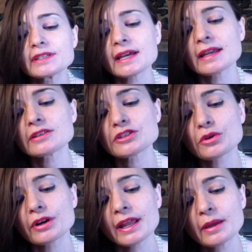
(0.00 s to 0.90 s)
the
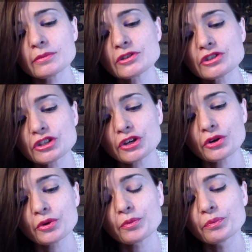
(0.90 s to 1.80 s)
dinosaur names to
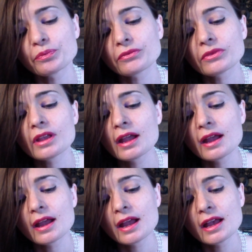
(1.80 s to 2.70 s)
you.
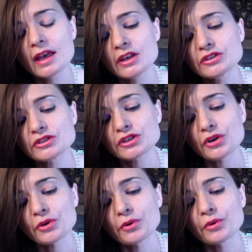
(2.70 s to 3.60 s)
So,
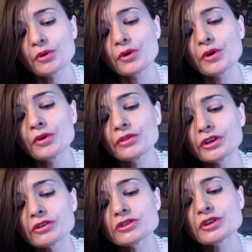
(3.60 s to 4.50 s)

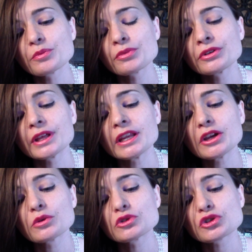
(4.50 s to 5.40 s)
there's
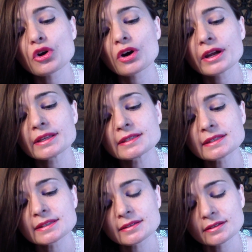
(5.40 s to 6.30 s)

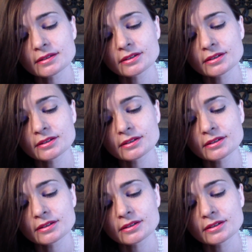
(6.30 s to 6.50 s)
Pletiosaurus,